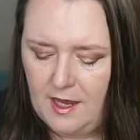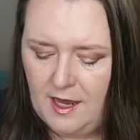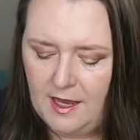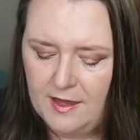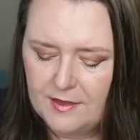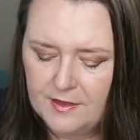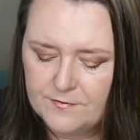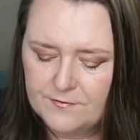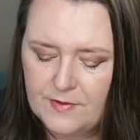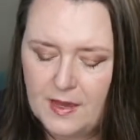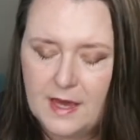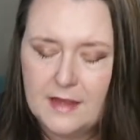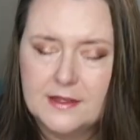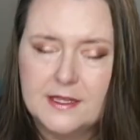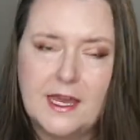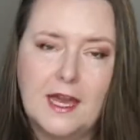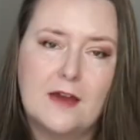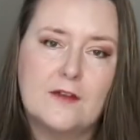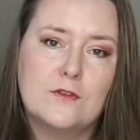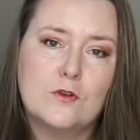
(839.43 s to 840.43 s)
And then
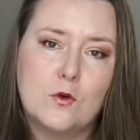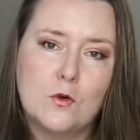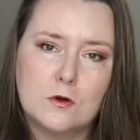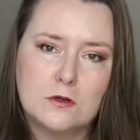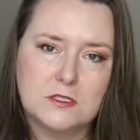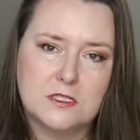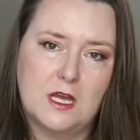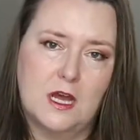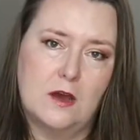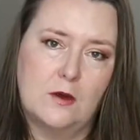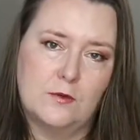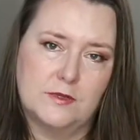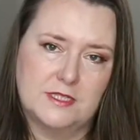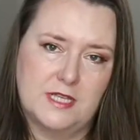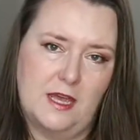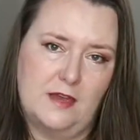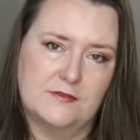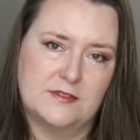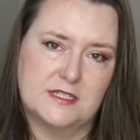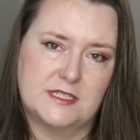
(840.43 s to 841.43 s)
finally, of course, I always
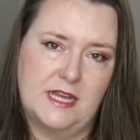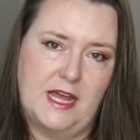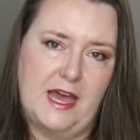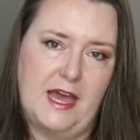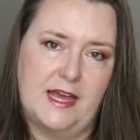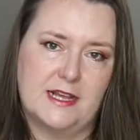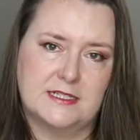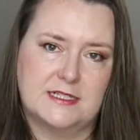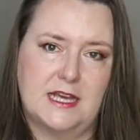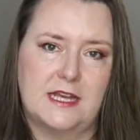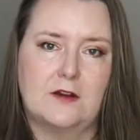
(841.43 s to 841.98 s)
have snacks.